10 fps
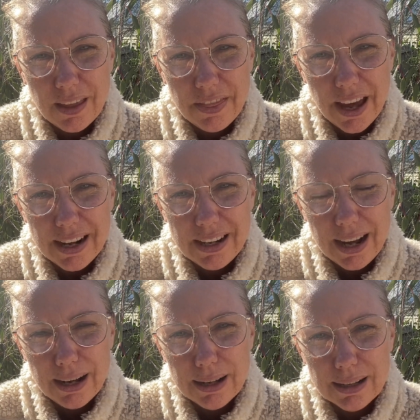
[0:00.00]
that
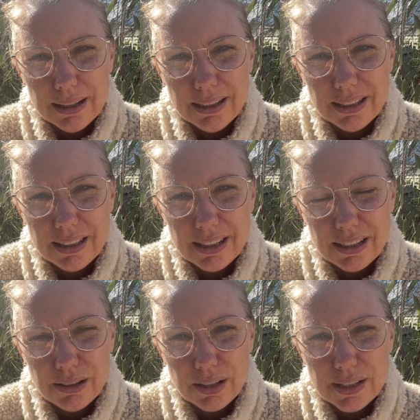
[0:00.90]
uh,
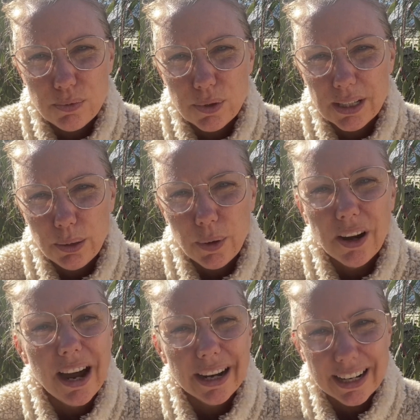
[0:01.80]
is really where
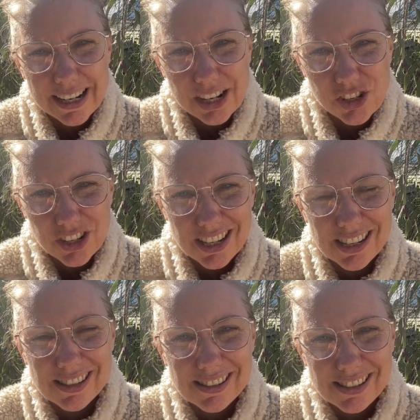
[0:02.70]
our connection
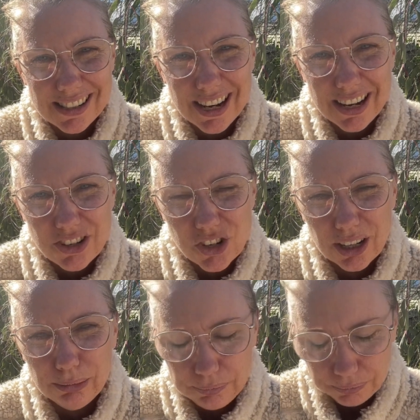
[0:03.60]
is to nature.
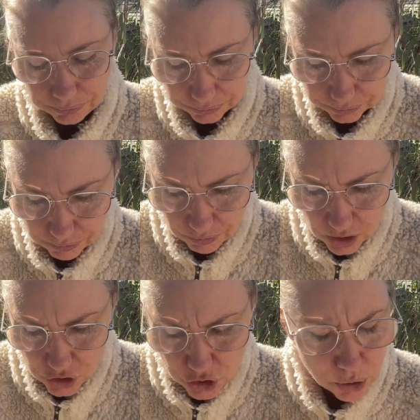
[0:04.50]

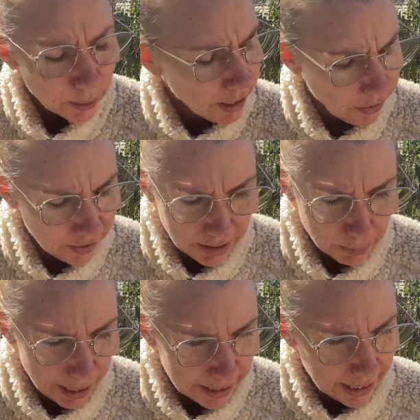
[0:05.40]
Sure, we can think
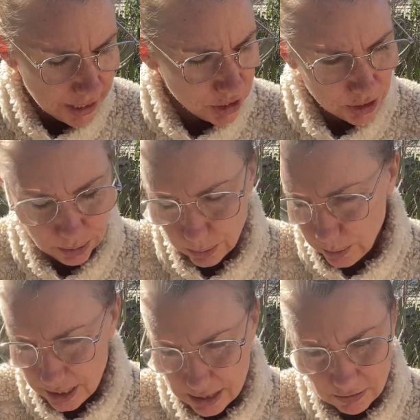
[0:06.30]
about nature and we
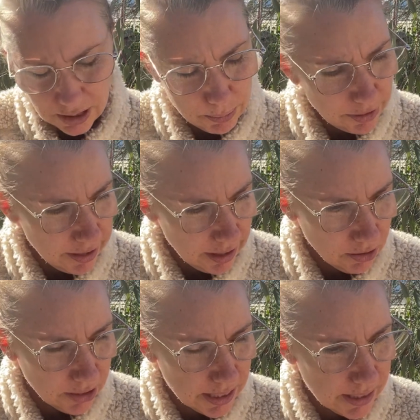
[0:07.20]
can develop
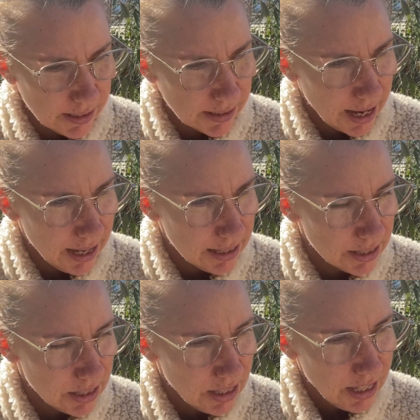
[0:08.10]
theories
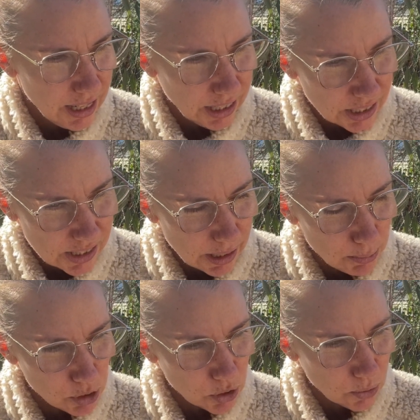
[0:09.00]
and
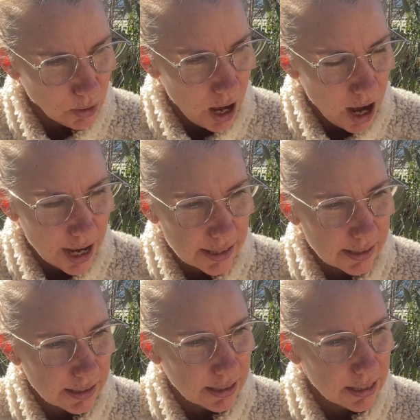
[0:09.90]
conceptualize
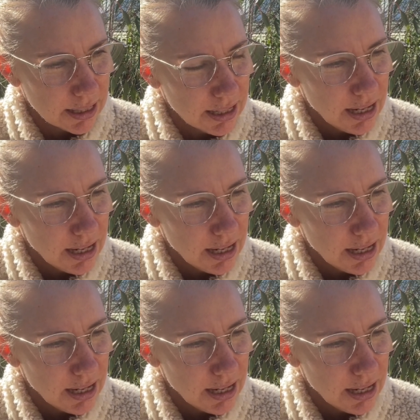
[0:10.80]
it,